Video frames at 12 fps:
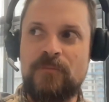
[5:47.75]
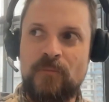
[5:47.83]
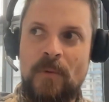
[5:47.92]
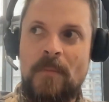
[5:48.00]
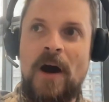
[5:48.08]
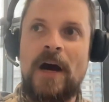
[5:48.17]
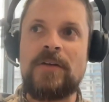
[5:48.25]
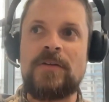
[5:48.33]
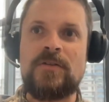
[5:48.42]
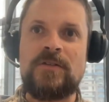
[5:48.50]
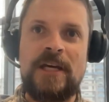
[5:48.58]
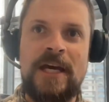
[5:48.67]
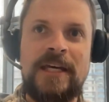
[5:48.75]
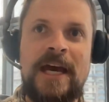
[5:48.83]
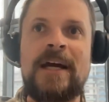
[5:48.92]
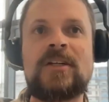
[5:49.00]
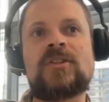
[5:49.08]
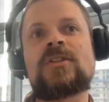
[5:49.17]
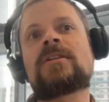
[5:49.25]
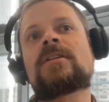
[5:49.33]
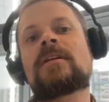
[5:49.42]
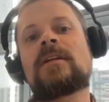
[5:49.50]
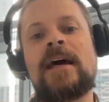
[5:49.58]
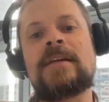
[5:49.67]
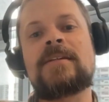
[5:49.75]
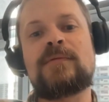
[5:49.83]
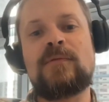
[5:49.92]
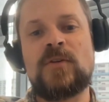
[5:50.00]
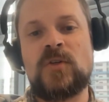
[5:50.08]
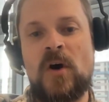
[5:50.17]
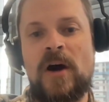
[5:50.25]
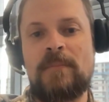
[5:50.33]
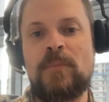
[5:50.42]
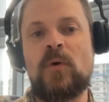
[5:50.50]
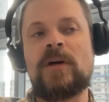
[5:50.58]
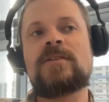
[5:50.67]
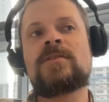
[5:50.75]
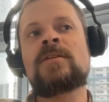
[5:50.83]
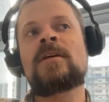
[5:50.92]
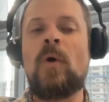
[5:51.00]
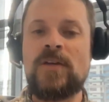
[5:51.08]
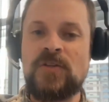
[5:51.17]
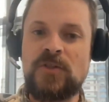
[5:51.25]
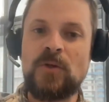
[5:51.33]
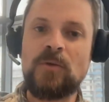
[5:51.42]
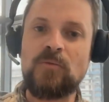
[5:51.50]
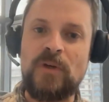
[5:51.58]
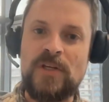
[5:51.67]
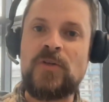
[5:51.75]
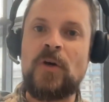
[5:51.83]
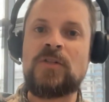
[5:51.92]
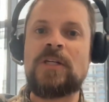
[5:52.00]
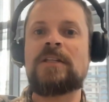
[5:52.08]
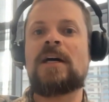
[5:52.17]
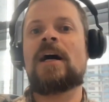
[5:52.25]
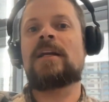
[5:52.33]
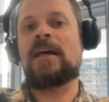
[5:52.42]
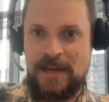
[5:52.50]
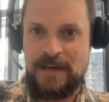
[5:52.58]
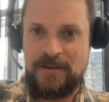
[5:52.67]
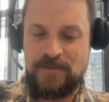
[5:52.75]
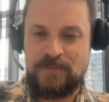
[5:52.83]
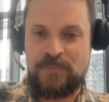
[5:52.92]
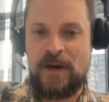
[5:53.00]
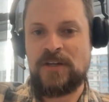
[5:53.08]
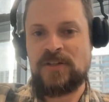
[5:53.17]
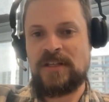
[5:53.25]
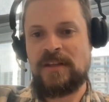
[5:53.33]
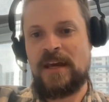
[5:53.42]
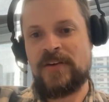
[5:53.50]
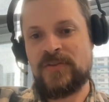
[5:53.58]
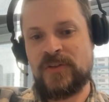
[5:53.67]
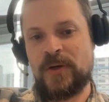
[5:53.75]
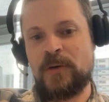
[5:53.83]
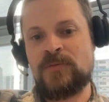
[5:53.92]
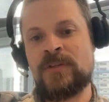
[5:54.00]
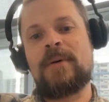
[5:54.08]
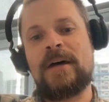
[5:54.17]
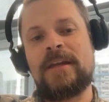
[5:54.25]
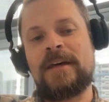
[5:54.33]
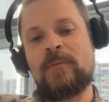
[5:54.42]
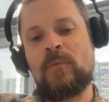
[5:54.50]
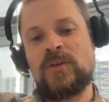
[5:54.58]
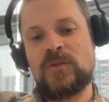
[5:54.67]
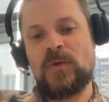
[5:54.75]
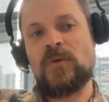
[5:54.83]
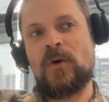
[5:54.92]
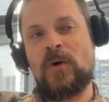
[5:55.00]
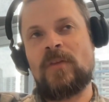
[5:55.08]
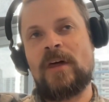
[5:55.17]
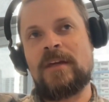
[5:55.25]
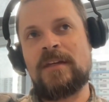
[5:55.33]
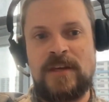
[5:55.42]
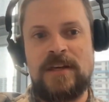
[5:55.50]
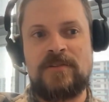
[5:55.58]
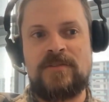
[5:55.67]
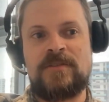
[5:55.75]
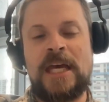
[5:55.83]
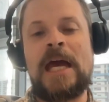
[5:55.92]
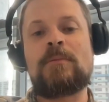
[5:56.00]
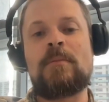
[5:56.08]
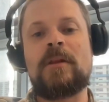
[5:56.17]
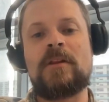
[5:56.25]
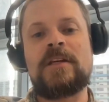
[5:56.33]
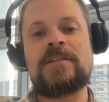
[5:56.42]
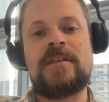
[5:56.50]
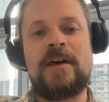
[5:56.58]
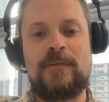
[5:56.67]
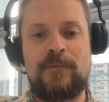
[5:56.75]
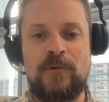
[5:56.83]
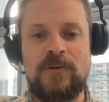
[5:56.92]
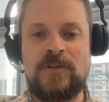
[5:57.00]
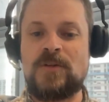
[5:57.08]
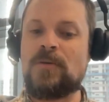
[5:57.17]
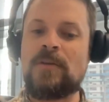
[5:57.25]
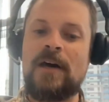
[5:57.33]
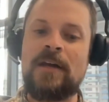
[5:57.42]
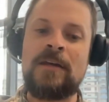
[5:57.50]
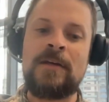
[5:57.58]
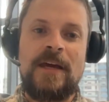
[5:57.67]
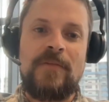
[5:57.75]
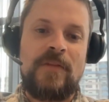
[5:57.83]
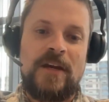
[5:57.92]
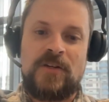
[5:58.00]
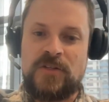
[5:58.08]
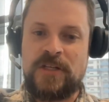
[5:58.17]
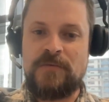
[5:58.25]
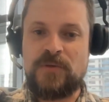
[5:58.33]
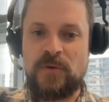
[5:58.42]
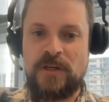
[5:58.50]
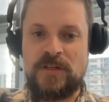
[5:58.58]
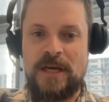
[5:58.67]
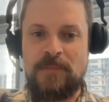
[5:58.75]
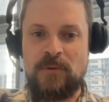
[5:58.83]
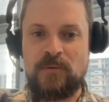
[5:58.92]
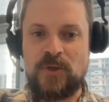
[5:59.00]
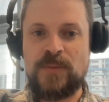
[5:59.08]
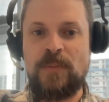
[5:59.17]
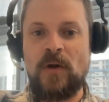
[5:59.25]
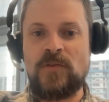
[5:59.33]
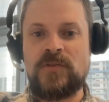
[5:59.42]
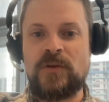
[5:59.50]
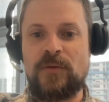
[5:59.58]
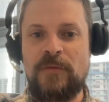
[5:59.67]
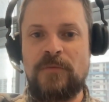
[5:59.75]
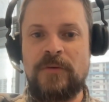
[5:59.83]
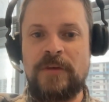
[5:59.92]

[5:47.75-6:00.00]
reminders, take action at different time points. We're still researching that and practicing that ourselves, but we do know that there's capabilities there for it to do that. Yeah, and then it just gives you an example response. So if